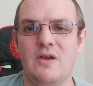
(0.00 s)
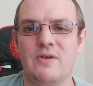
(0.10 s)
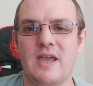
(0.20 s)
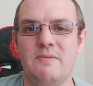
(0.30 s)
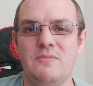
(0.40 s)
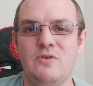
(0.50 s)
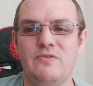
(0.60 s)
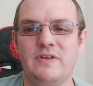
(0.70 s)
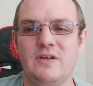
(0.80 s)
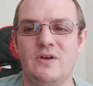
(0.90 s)
Okay,
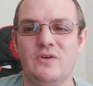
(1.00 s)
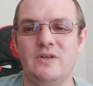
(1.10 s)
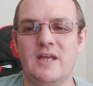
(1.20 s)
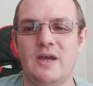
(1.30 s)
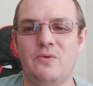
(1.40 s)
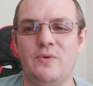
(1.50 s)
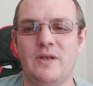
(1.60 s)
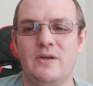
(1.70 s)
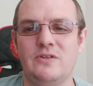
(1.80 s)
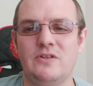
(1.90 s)
moving on now,
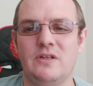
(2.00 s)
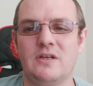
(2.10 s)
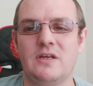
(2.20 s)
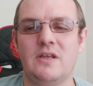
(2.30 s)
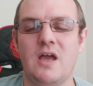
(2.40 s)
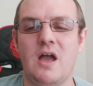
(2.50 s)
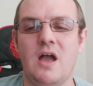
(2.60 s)
we're going to look at